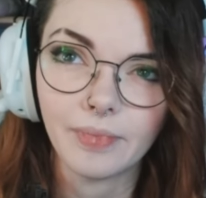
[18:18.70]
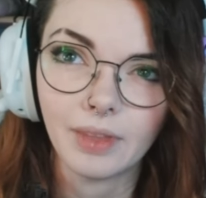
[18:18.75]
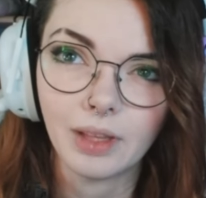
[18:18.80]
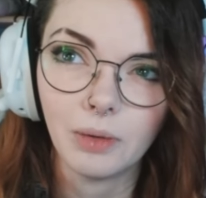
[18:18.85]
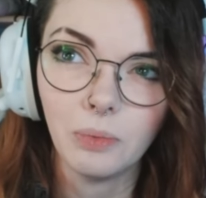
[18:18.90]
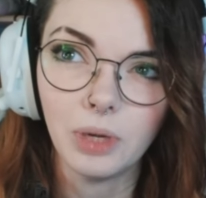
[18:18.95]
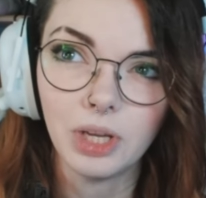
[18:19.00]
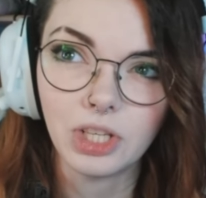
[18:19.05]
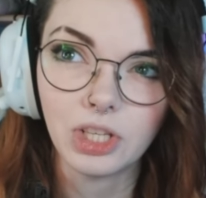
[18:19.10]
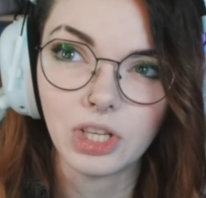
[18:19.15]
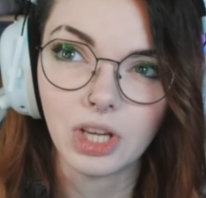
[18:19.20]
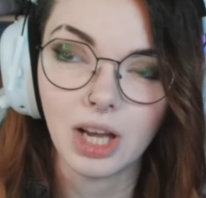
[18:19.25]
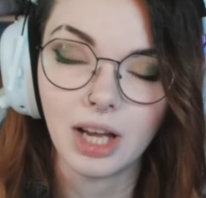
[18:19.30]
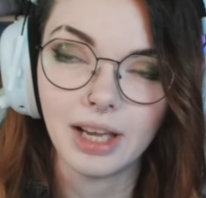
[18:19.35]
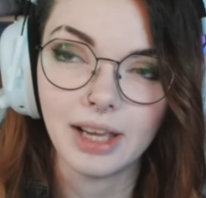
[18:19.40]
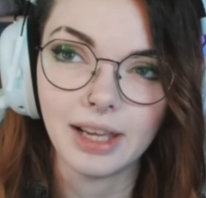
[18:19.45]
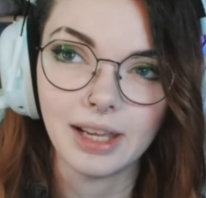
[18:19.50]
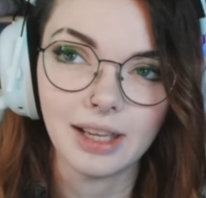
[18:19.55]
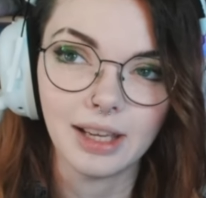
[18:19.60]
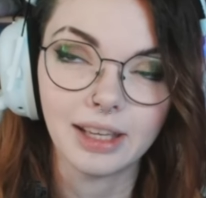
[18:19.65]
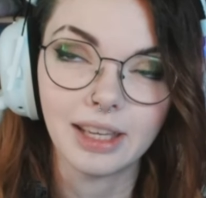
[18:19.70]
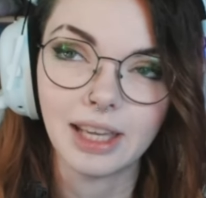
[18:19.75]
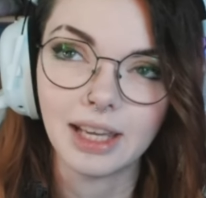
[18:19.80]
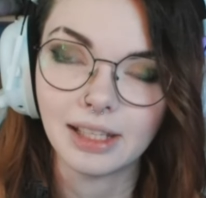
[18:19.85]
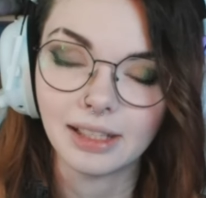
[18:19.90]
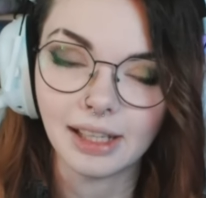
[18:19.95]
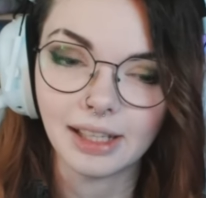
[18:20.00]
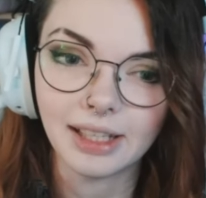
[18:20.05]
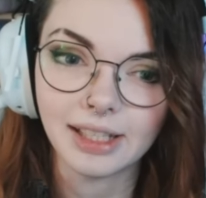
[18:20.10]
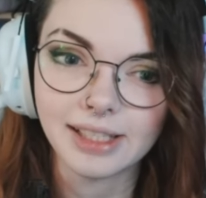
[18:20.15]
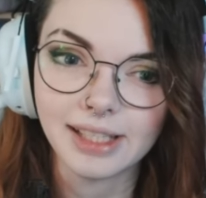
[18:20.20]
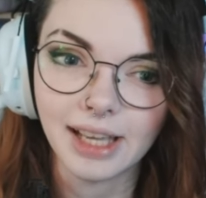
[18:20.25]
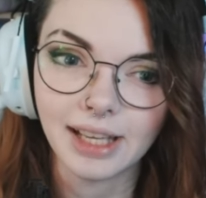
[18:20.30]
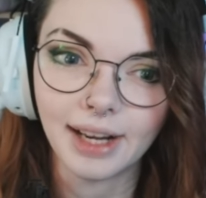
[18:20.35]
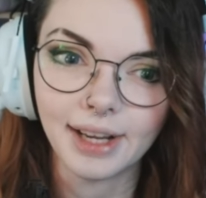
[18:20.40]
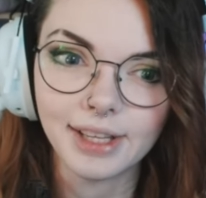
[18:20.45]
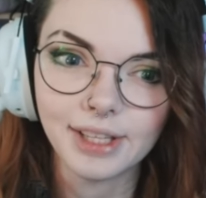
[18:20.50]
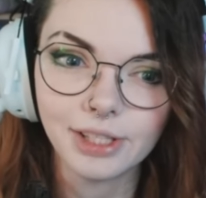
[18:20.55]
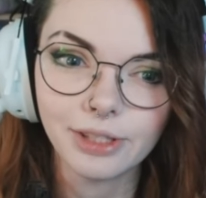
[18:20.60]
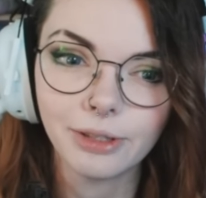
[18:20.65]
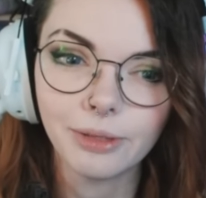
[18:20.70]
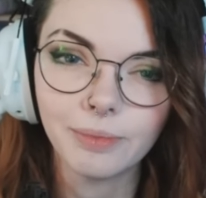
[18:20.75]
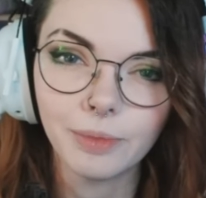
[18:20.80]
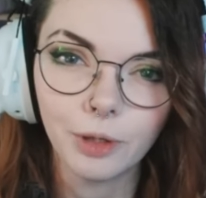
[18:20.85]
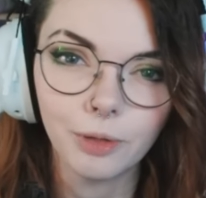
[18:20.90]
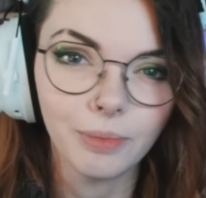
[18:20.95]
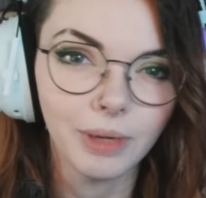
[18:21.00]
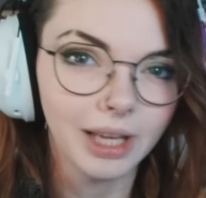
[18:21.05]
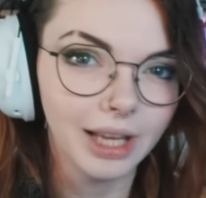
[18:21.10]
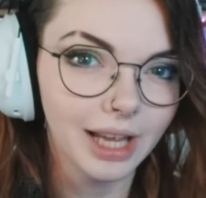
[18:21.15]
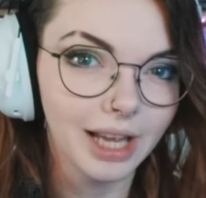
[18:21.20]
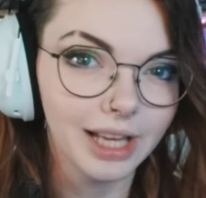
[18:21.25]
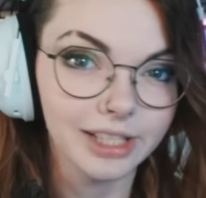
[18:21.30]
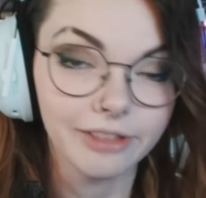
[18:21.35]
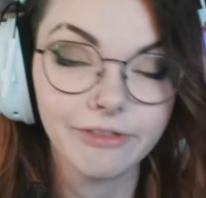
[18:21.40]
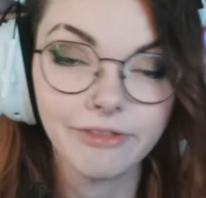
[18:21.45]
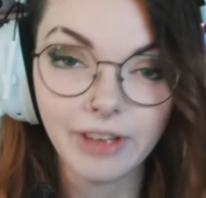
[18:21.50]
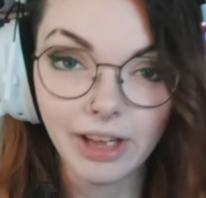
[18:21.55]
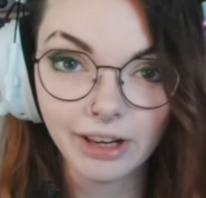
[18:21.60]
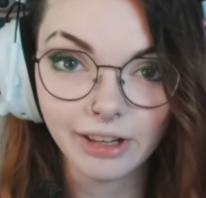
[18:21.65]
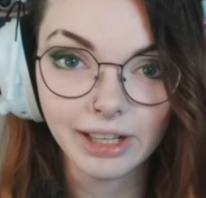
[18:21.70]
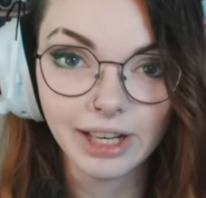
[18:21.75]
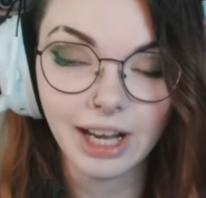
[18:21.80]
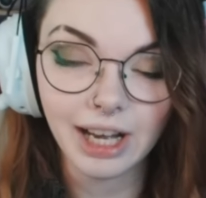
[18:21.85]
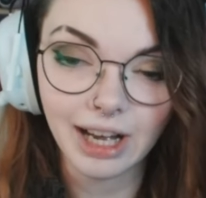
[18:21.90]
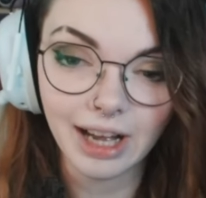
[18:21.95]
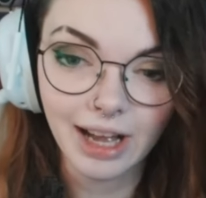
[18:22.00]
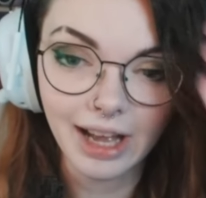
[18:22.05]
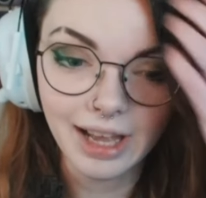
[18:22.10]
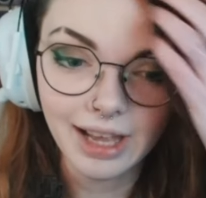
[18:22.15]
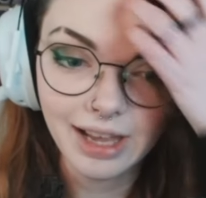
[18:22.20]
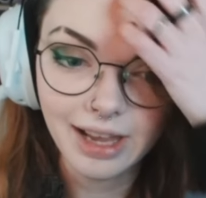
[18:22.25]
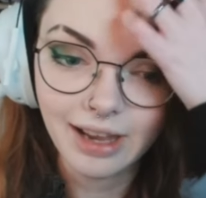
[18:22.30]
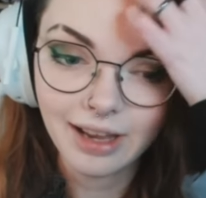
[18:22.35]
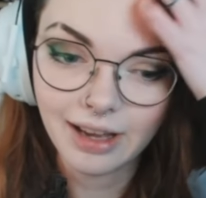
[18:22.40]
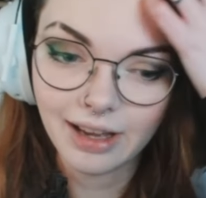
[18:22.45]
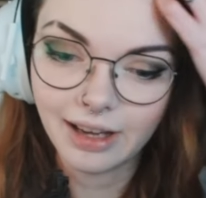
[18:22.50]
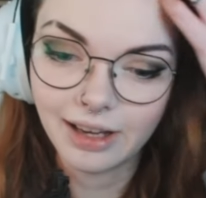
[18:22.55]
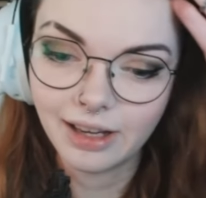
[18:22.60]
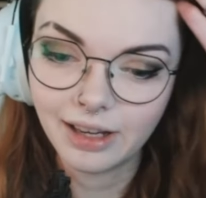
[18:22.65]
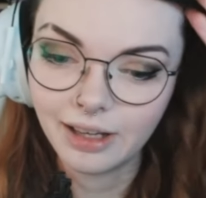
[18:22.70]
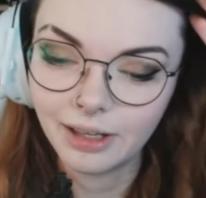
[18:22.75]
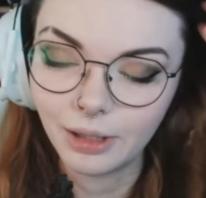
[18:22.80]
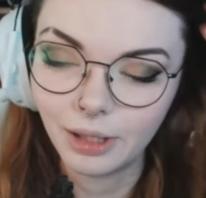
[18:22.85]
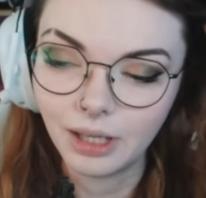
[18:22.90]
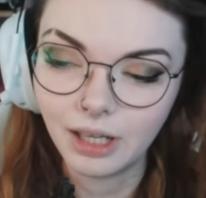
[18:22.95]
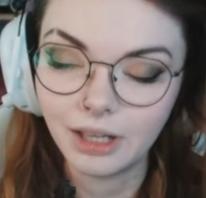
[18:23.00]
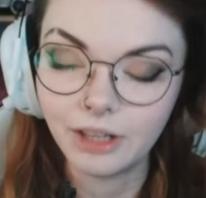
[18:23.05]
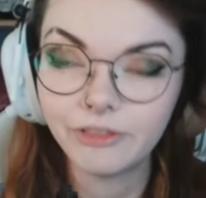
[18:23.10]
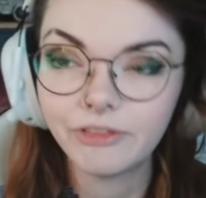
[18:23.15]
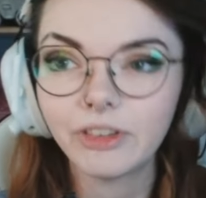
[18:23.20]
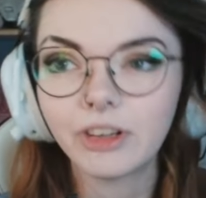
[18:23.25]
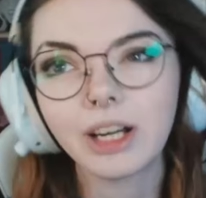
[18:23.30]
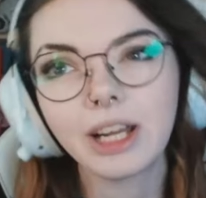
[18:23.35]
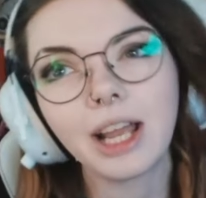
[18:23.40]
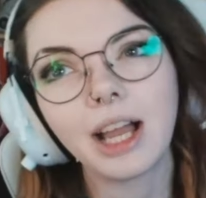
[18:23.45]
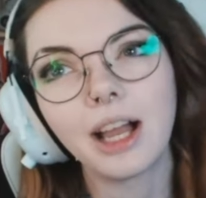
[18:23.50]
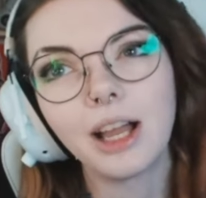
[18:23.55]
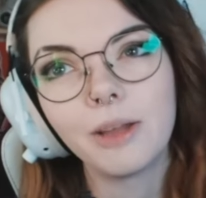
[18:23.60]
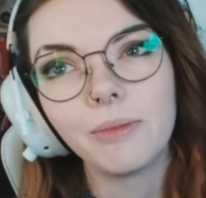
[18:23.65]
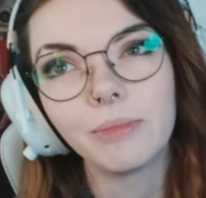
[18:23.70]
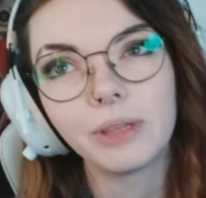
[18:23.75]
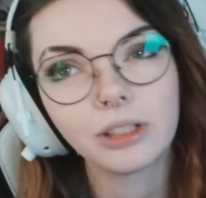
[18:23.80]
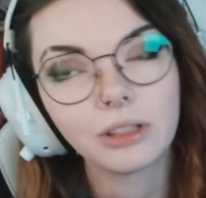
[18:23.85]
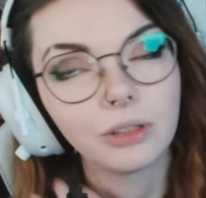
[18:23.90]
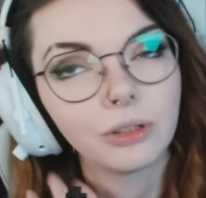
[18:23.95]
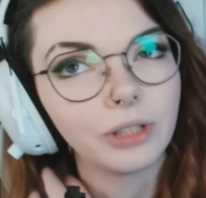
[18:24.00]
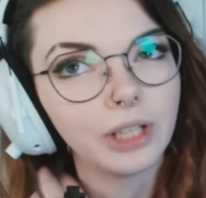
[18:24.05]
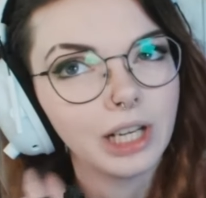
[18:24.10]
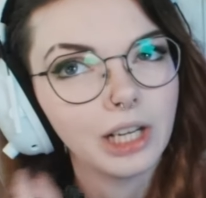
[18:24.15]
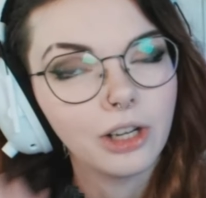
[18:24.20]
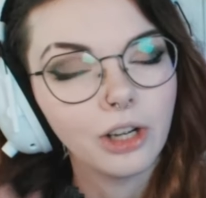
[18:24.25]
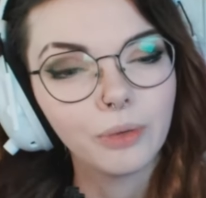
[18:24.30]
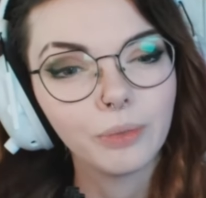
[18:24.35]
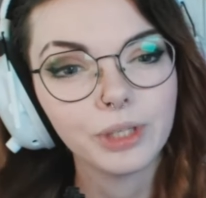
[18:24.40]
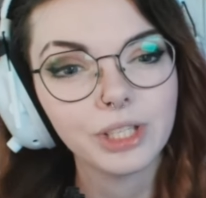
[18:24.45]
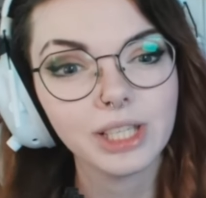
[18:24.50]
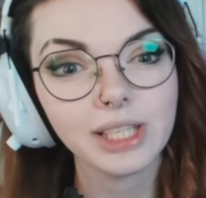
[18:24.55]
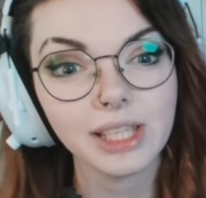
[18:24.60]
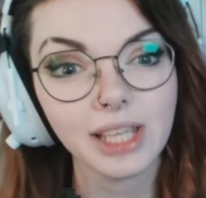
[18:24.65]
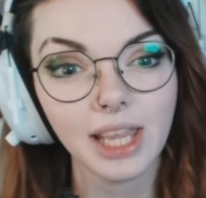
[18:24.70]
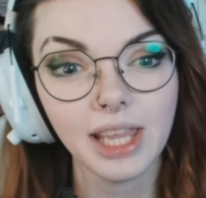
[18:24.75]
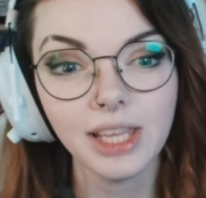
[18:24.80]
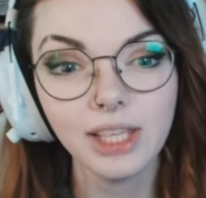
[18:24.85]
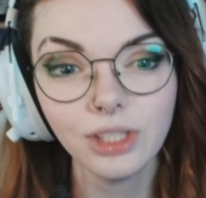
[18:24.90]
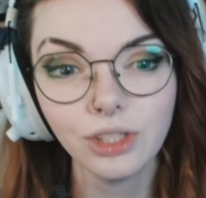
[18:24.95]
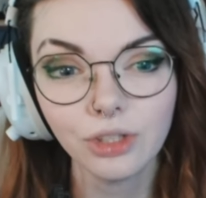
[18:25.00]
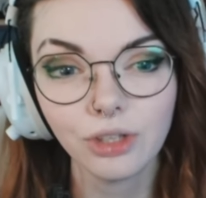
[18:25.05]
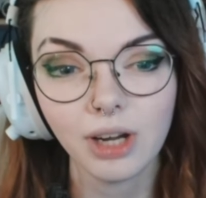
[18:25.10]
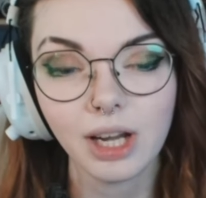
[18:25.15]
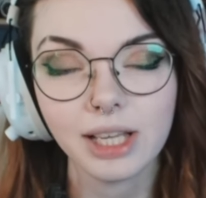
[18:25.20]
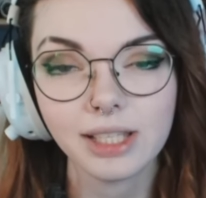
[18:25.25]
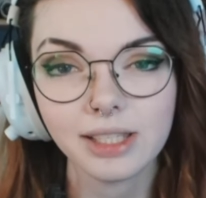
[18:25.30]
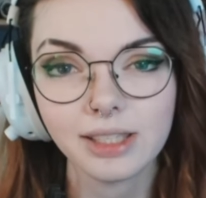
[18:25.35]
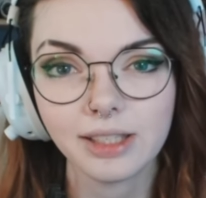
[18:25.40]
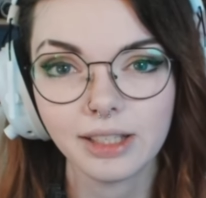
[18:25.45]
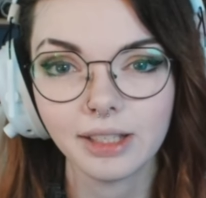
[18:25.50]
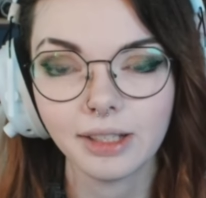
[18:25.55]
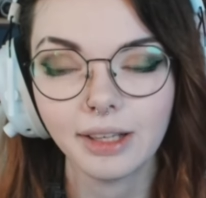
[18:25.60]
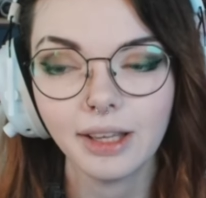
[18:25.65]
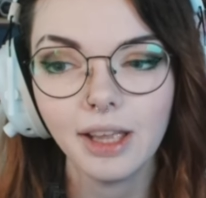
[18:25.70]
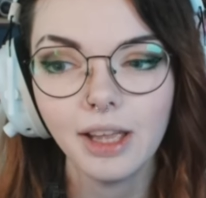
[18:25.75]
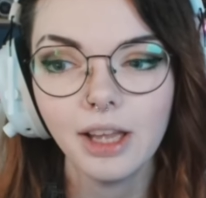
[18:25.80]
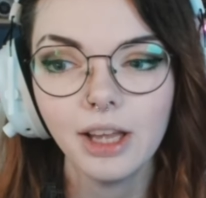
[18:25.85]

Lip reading: Which, I assume that Omega has a very high midichlorian count, which is interesting,